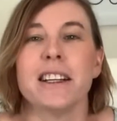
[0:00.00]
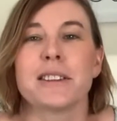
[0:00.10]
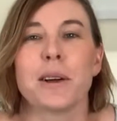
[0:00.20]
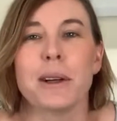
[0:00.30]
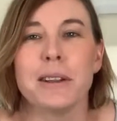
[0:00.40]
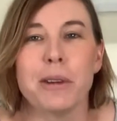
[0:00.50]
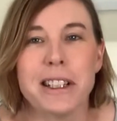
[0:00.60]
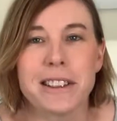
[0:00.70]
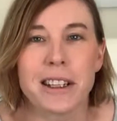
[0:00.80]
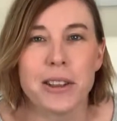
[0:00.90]
So in
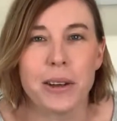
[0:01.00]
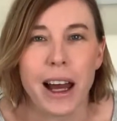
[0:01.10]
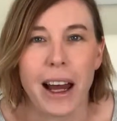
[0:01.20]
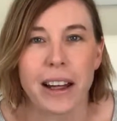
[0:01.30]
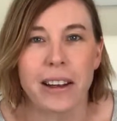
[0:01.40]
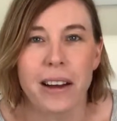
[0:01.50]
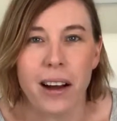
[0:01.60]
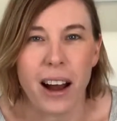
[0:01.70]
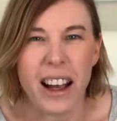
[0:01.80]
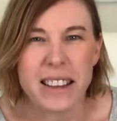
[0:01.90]
winter, you had
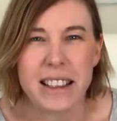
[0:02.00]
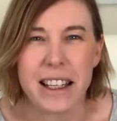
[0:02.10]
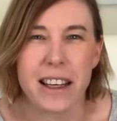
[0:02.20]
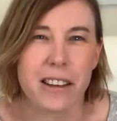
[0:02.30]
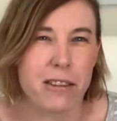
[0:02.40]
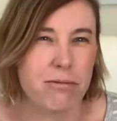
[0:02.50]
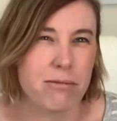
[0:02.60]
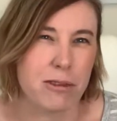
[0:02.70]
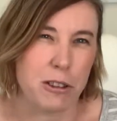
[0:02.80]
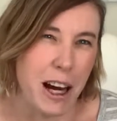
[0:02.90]
icy
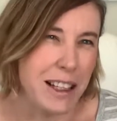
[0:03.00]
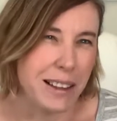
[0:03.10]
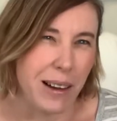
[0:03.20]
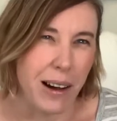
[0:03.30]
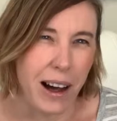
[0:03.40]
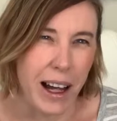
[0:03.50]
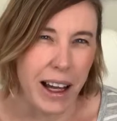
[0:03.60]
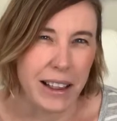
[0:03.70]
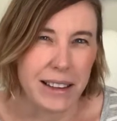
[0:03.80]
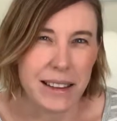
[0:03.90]
gray
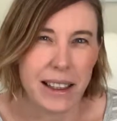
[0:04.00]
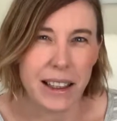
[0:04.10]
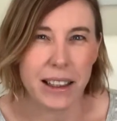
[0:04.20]
skies.